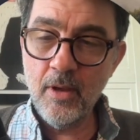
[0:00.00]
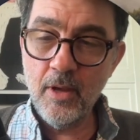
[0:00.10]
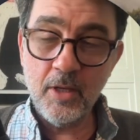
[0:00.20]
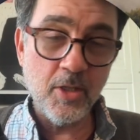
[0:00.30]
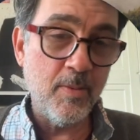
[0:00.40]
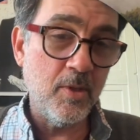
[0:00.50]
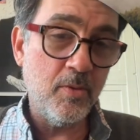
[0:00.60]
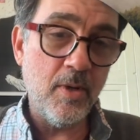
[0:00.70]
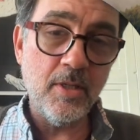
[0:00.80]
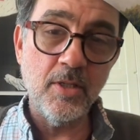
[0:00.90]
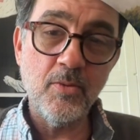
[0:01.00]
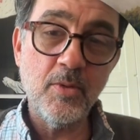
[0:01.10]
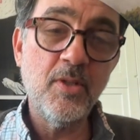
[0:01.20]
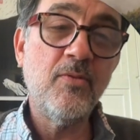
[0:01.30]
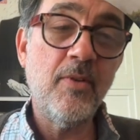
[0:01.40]
custom instructions, which
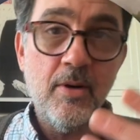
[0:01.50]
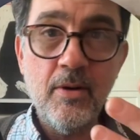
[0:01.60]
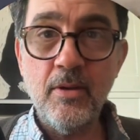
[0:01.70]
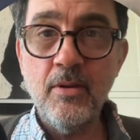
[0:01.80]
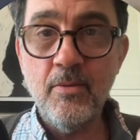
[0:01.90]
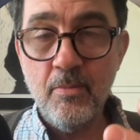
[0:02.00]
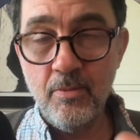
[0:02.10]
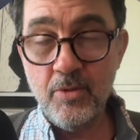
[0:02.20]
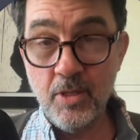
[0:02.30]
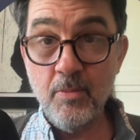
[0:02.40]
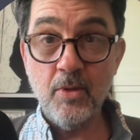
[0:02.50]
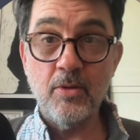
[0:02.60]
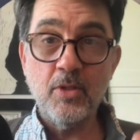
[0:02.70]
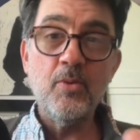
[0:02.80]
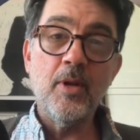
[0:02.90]
is very similar
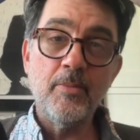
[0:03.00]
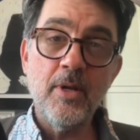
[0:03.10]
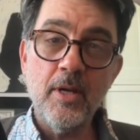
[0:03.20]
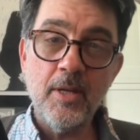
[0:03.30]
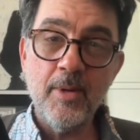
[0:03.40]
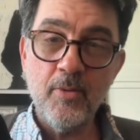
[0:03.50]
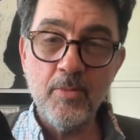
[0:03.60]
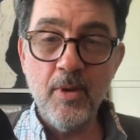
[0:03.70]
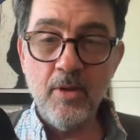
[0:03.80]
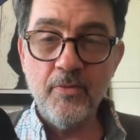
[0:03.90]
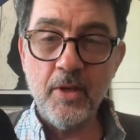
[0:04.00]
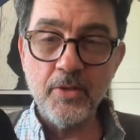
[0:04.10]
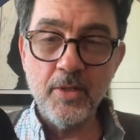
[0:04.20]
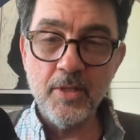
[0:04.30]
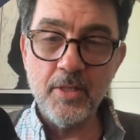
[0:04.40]
to what I'm talking about with Modelfiles.
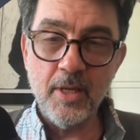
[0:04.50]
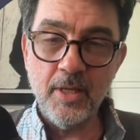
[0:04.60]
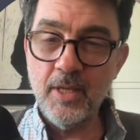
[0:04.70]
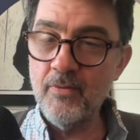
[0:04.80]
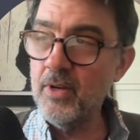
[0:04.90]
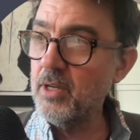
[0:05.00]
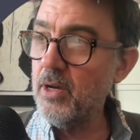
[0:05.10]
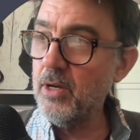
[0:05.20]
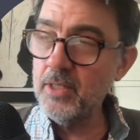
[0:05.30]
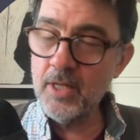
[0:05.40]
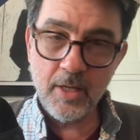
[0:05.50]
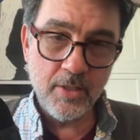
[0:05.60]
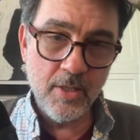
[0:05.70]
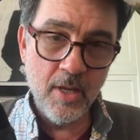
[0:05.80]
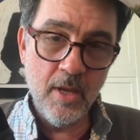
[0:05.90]
In a sense, I can give it a
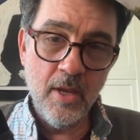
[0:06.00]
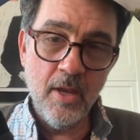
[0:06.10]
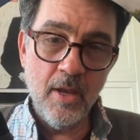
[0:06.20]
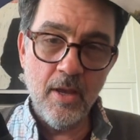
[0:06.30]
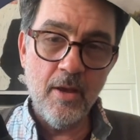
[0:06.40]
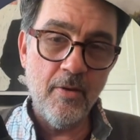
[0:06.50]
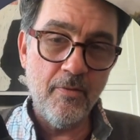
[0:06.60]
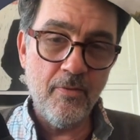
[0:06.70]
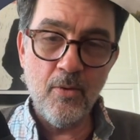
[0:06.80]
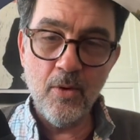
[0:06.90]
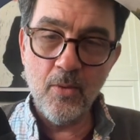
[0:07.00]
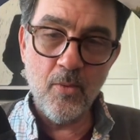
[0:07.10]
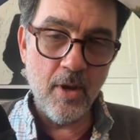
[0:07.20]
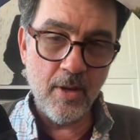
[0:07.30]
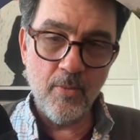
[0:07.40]
context for
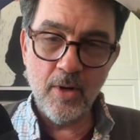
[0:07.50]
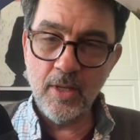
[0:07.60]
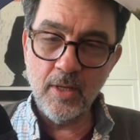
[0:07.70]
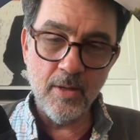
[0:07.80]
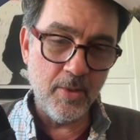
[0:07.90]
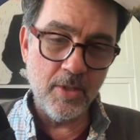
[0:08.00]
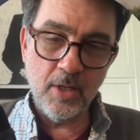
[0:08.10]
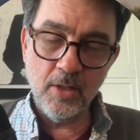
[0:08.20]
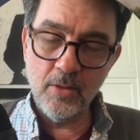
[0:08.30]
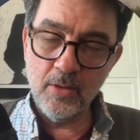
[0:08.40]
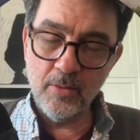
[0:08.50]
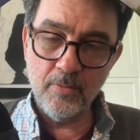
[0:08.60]
why I'm running a particular